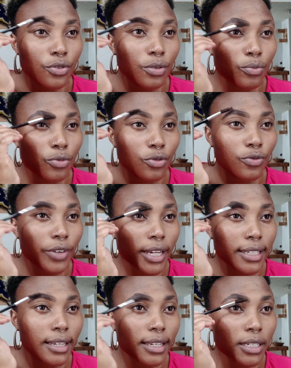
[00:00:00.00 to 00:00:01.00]
remove
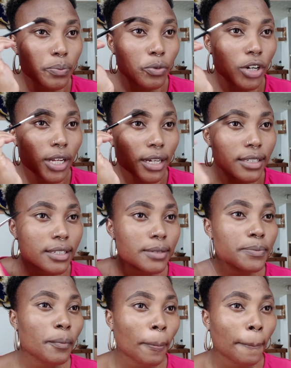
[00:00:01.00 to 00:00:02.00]
excess products,
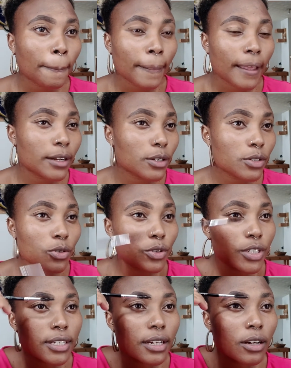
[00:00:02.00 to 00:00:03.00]
and also
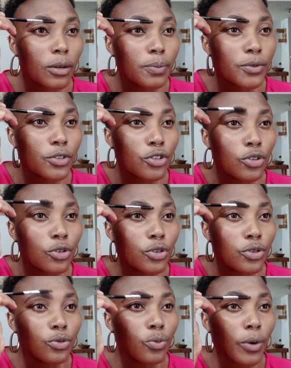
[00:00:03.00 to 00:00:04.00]
it helps show
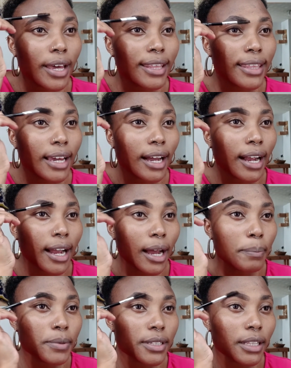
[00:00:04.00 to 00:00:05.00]
you where there are
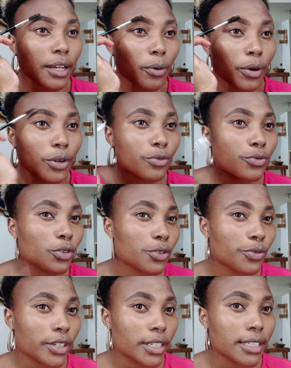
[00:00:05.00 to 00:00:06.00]
gaps, like where you've not
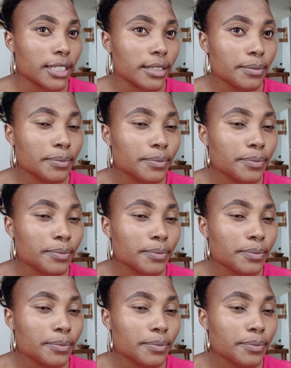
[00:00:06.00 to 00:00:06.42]
filled in.